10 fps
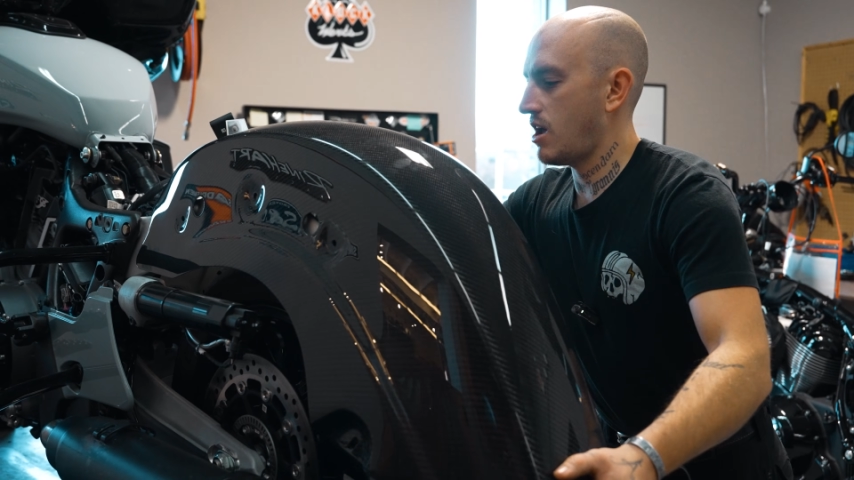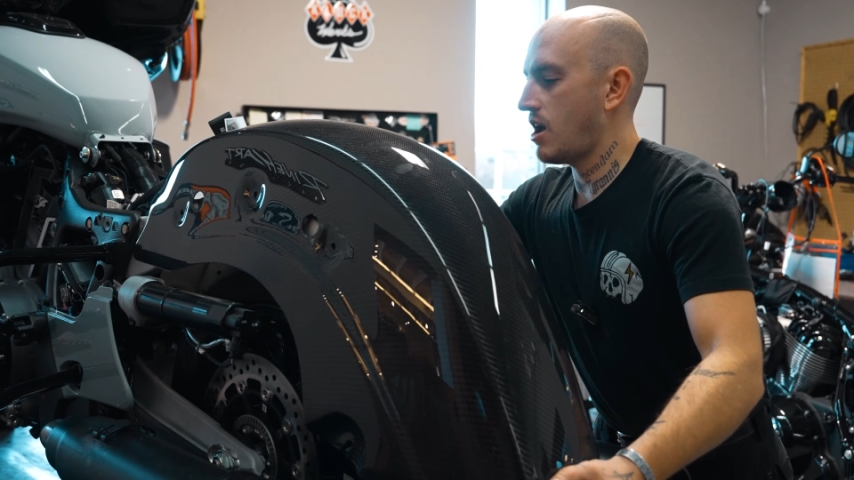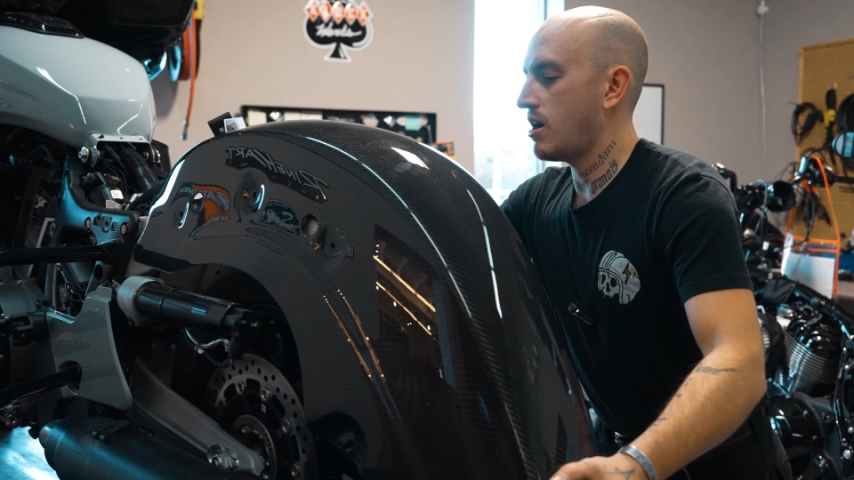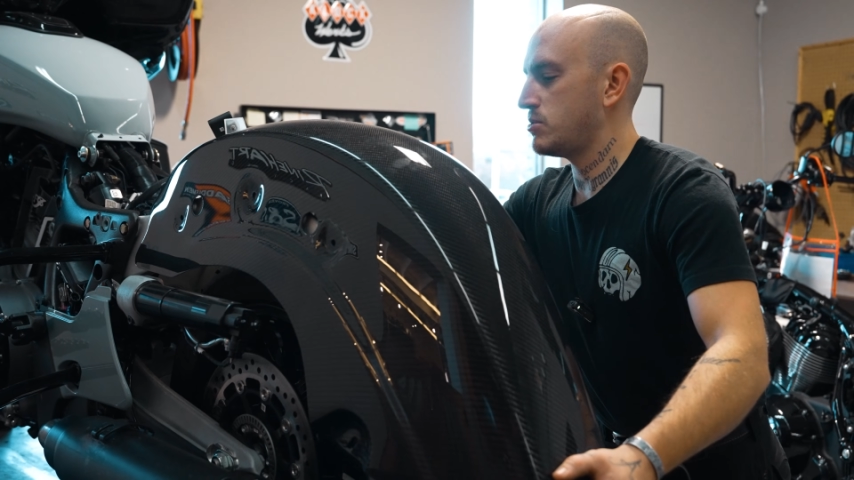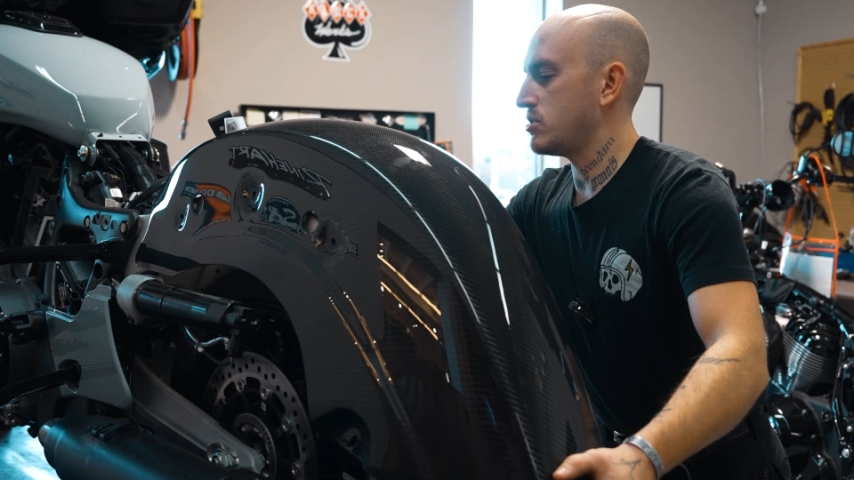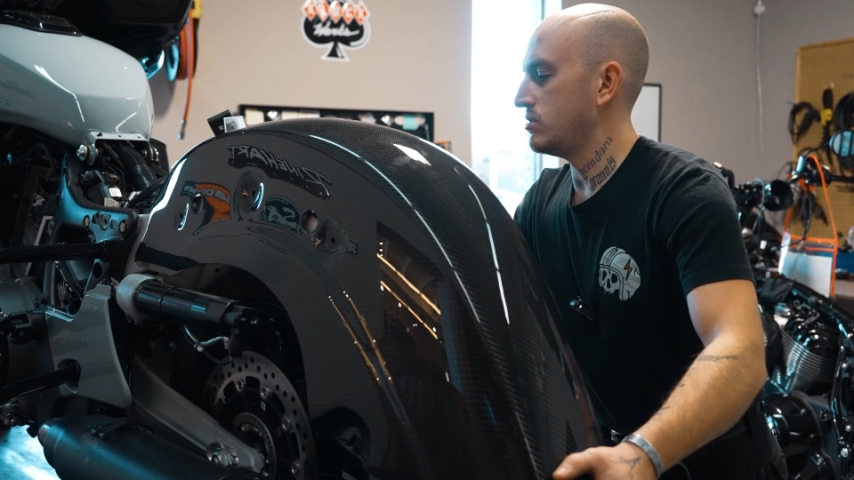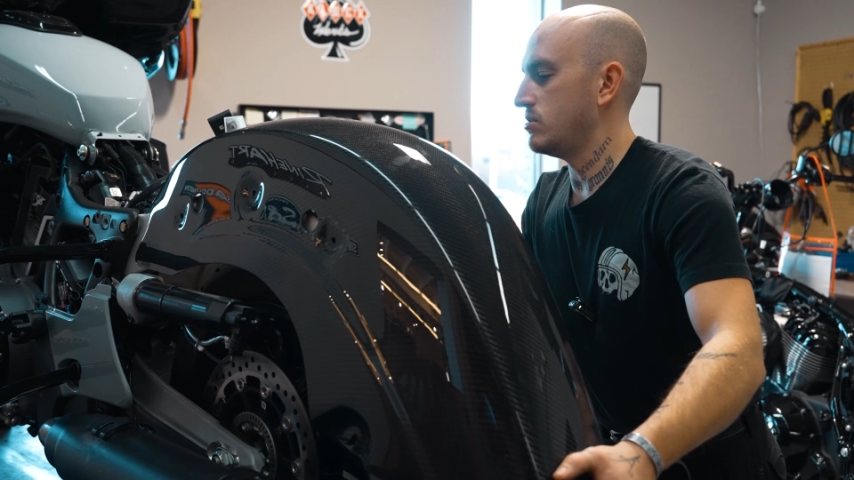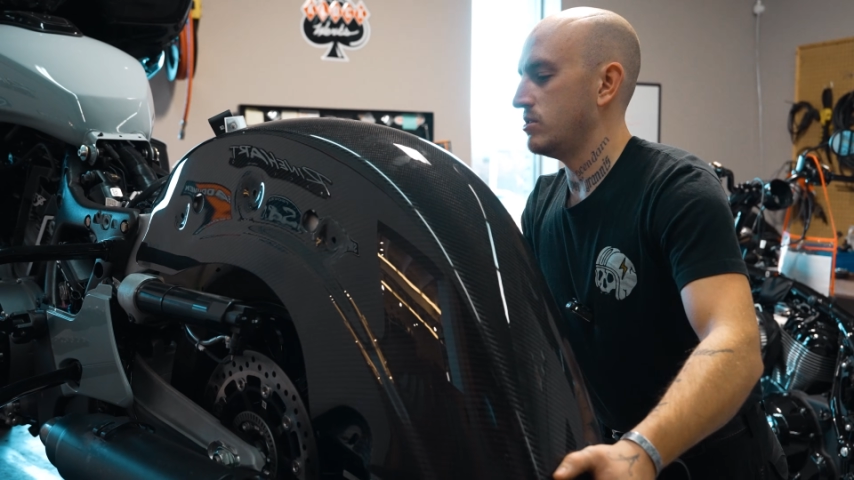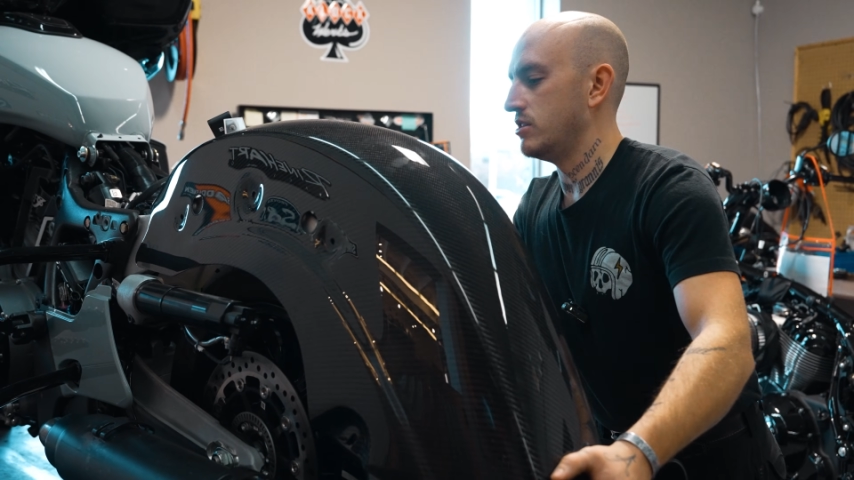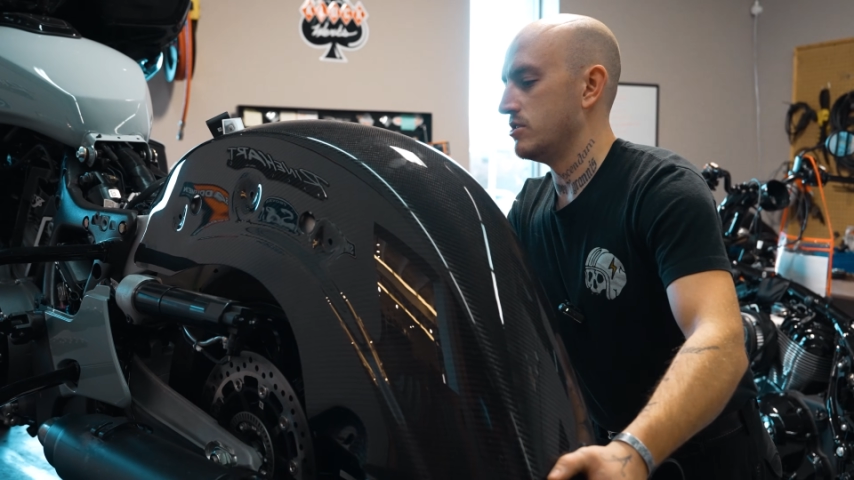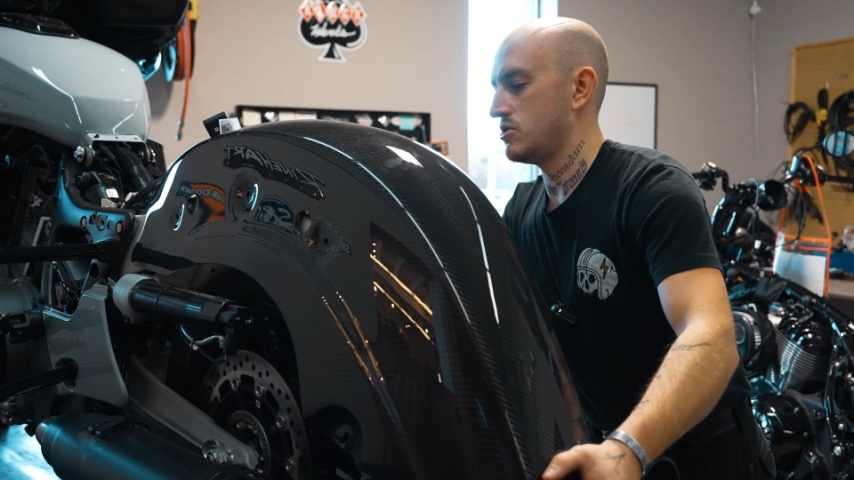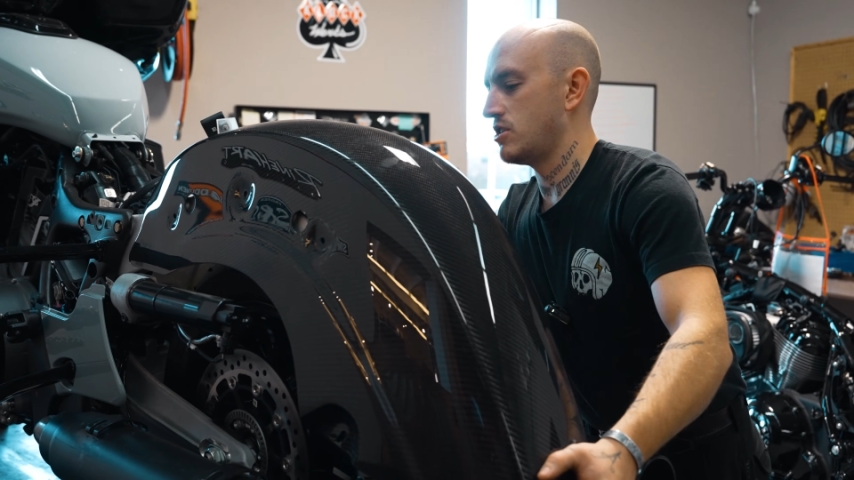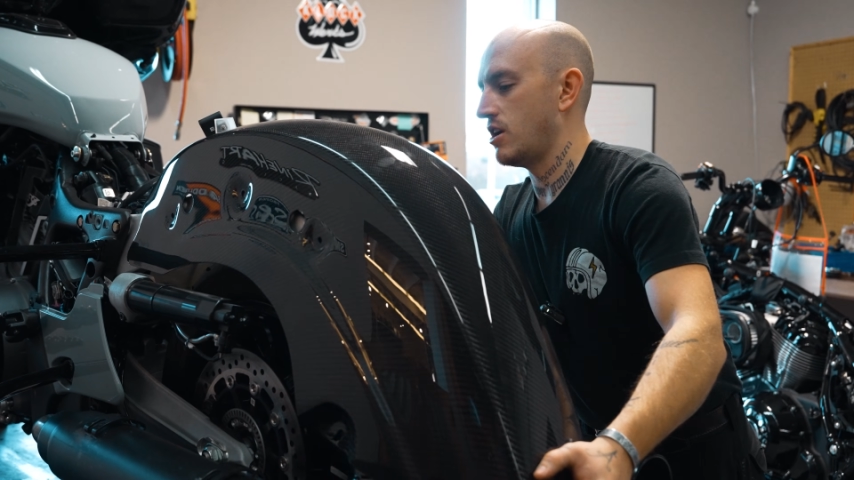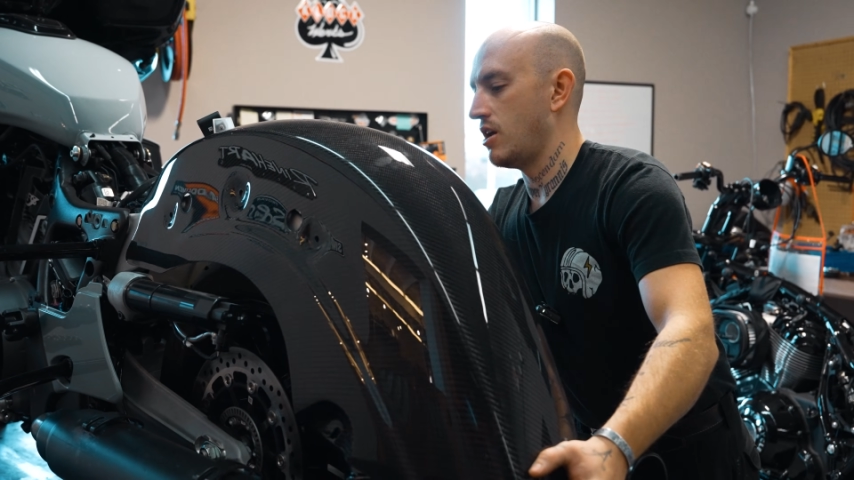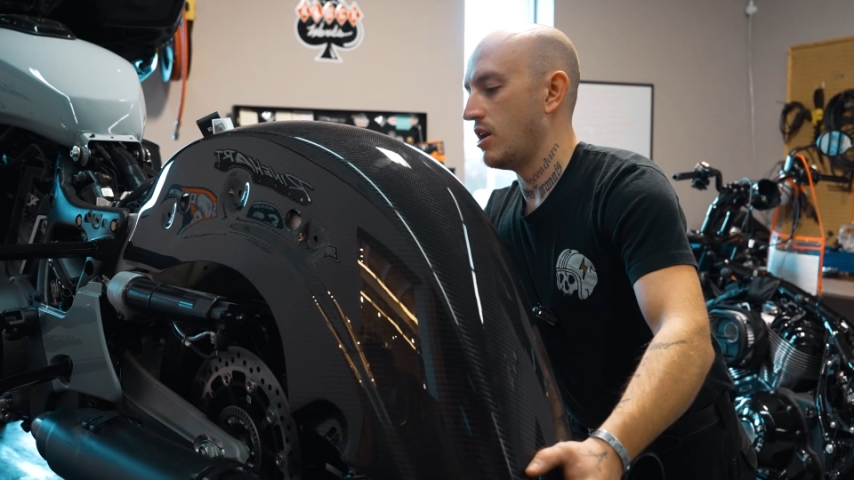absolutely
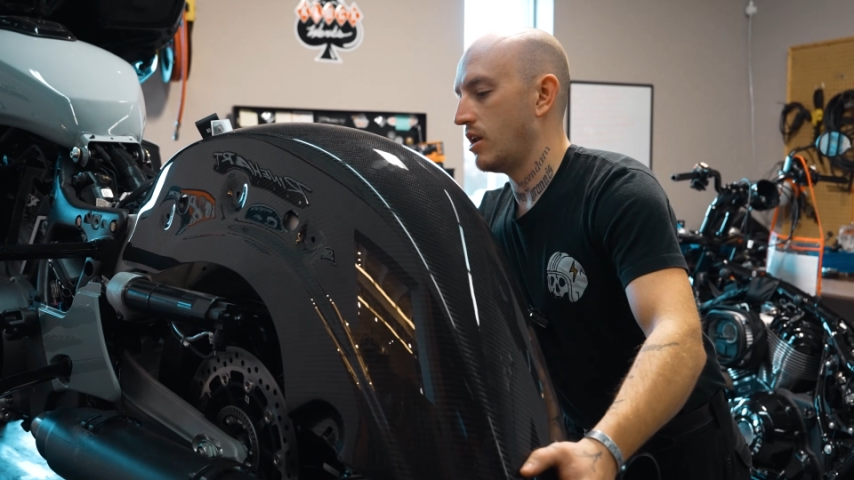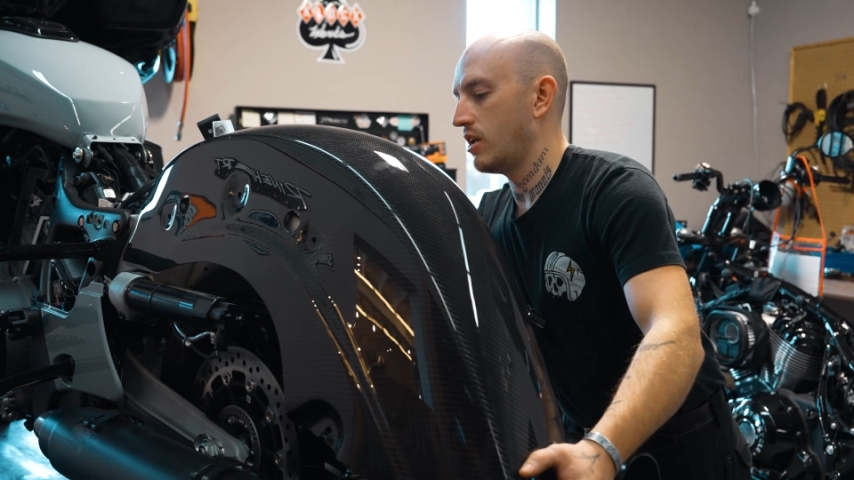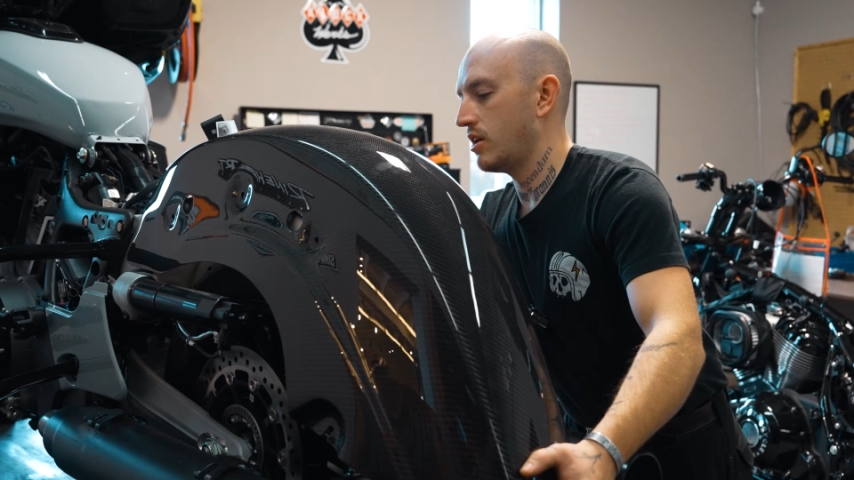insane.